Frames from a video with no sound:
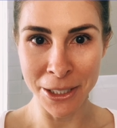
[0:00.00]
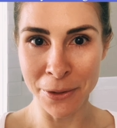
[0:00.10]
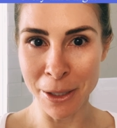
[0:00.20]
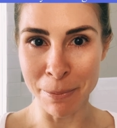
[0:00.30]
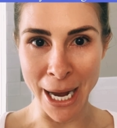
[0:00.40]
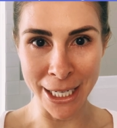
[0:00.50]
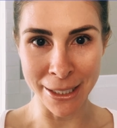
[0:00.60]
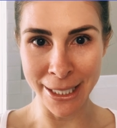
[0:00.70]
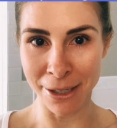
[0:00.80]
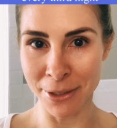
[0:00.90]
you can back
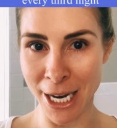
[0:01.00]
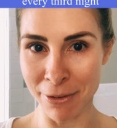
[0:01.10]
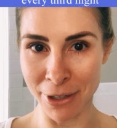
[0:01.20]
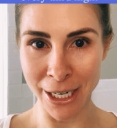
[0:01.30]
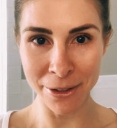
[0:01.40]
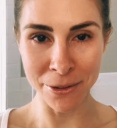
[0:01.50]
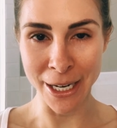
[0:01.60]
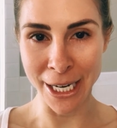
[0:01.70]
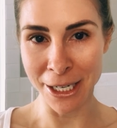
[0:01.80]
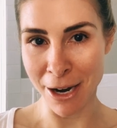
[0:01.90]
it down to every other
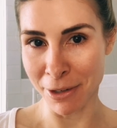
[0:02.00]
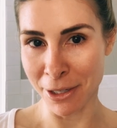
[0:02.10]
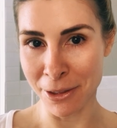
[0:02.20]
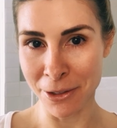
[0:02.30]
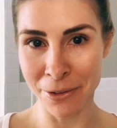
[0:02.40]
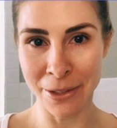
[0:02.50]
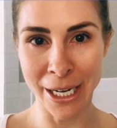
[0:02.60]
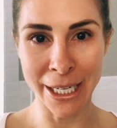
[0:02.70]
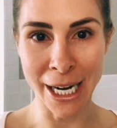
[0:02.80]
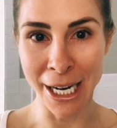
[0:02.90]
night, every third night.